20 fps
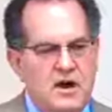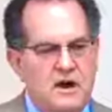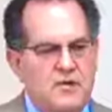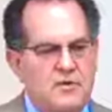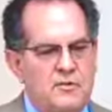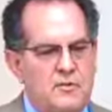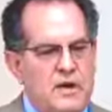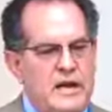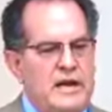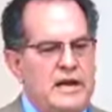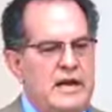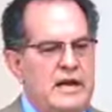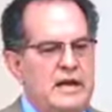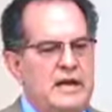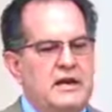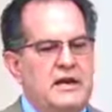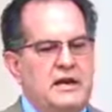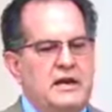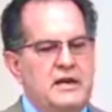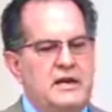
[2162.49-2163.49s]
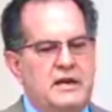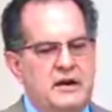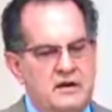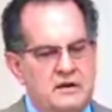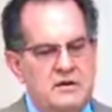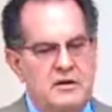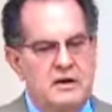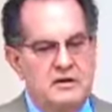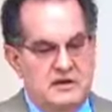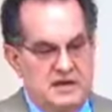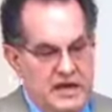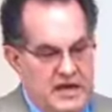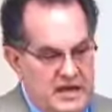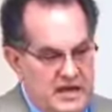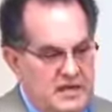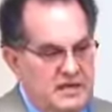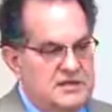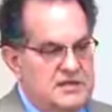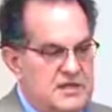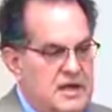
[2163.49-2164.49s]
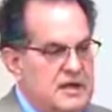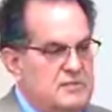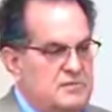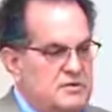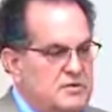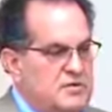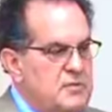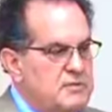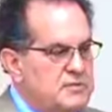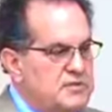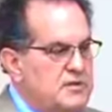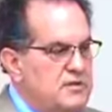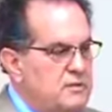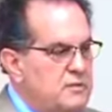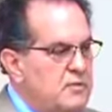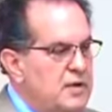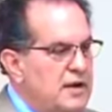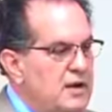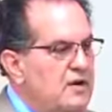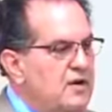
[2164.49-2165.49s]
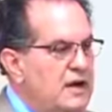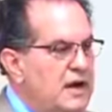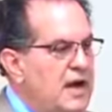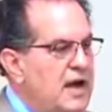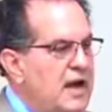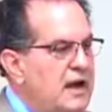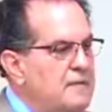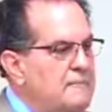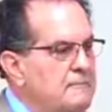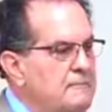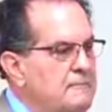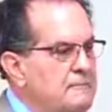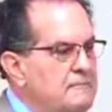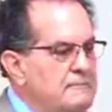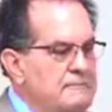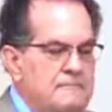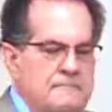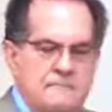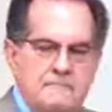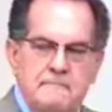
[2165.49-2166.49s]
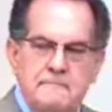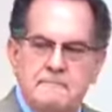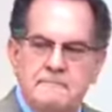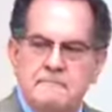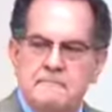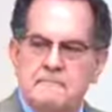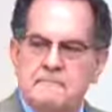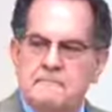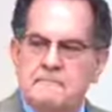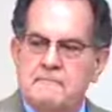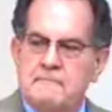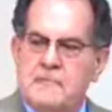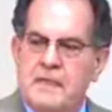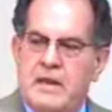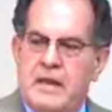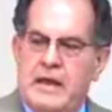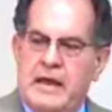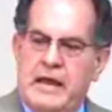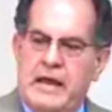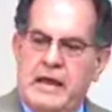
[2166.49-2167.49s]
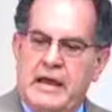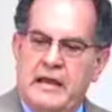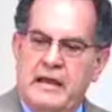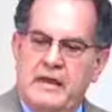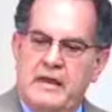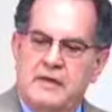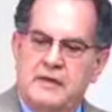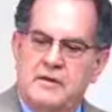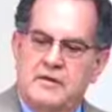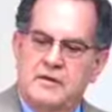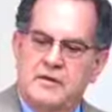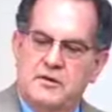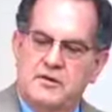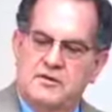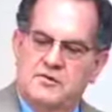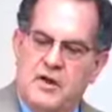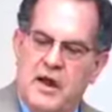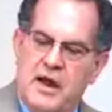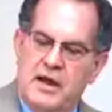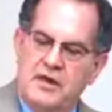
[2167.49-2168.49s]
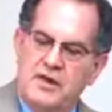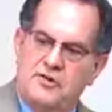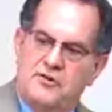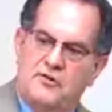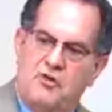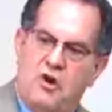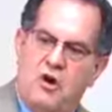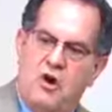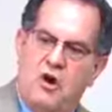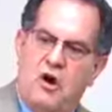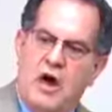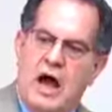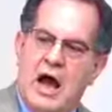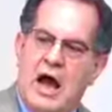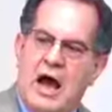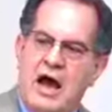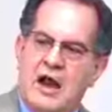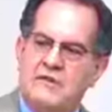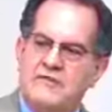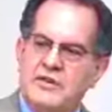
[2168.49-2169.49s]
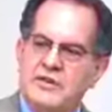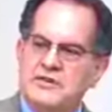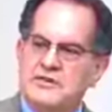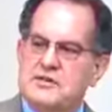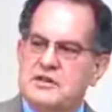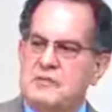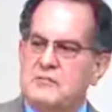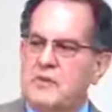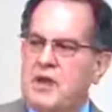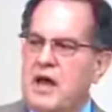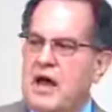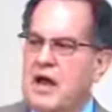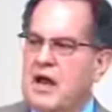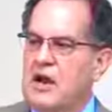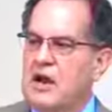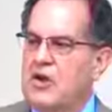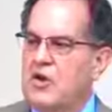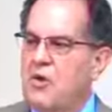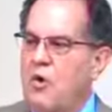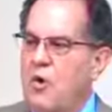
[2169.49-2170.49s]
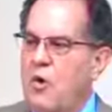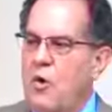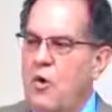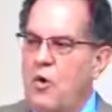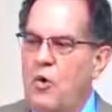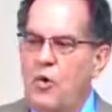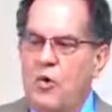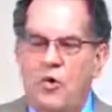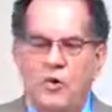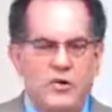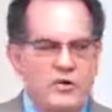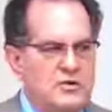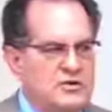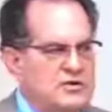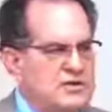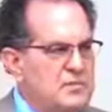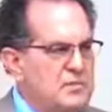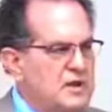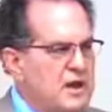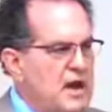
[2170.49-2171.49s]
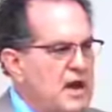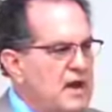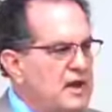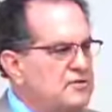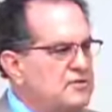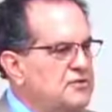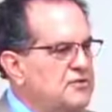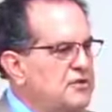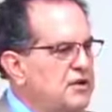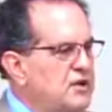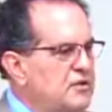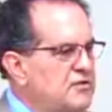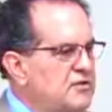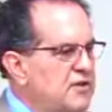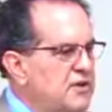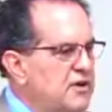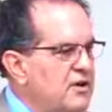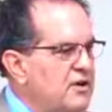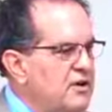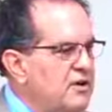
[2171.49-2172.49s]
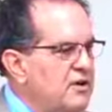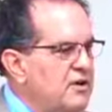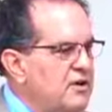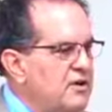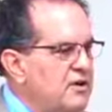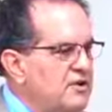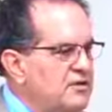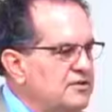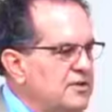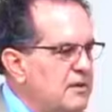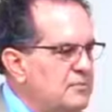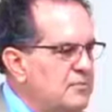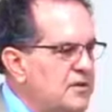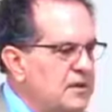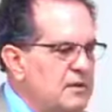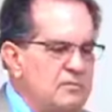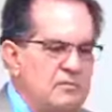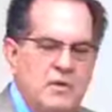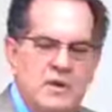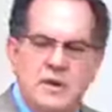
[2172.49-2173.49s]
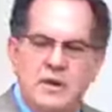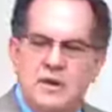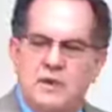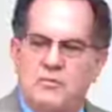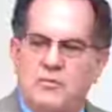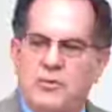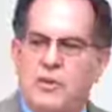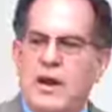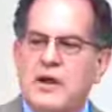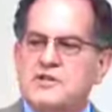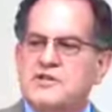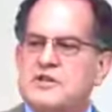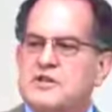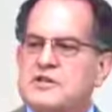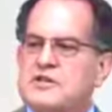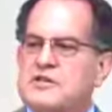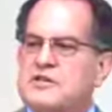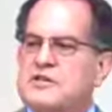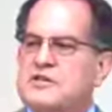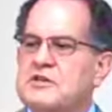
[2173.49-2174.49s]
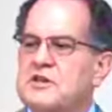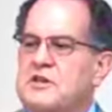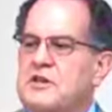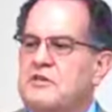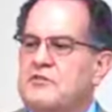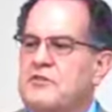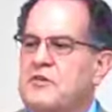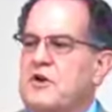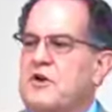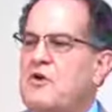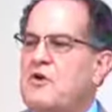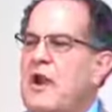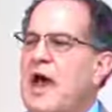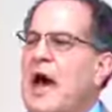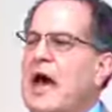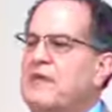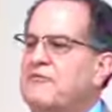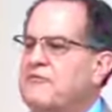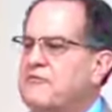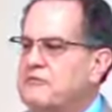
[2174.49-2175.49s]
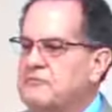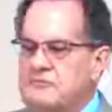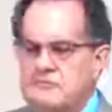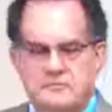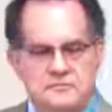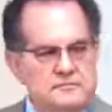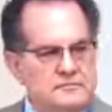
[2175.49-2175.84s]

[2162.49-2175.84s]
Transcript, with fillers: start reading it, they're taking the same scripture that we look at, and they're trying to draw out of it some kind of gold or some kind of silver, something precious for your life